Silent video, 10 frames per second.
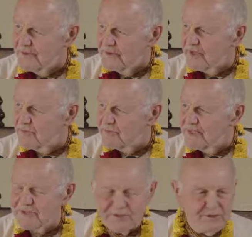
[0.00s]
You can
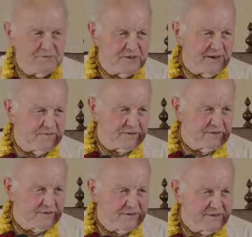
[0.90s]
preach to him forever.
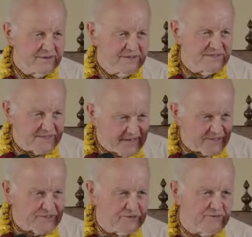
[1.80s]
He's
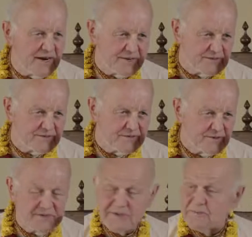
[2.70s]
attached to drugs,
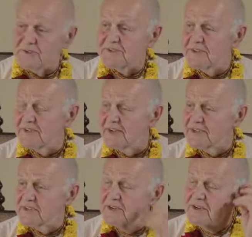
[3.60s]
or somebody is
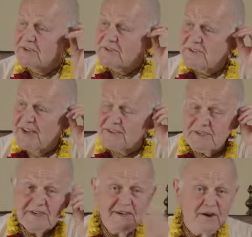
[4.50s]
attached to sex.
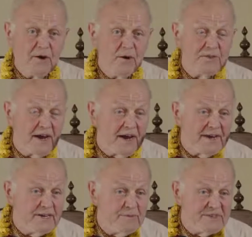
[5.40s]
All the
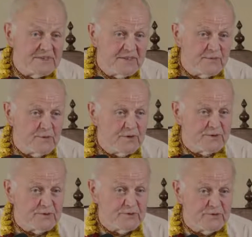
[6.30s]
arguments in the world
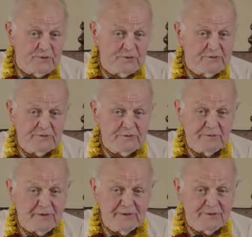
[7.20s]

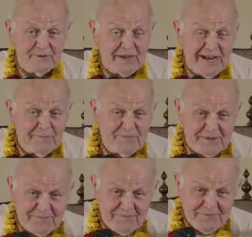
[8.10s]
don't help
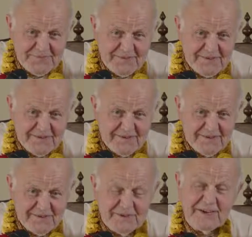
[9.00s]
him.
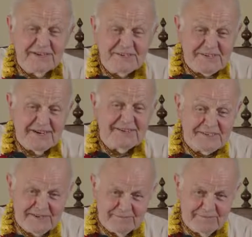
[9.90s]
You can't change
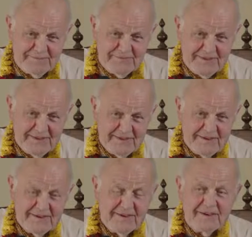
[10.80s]
him.
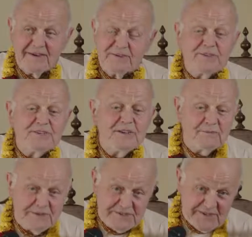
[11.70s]
Krishna
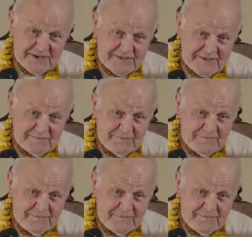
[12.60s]
will change him.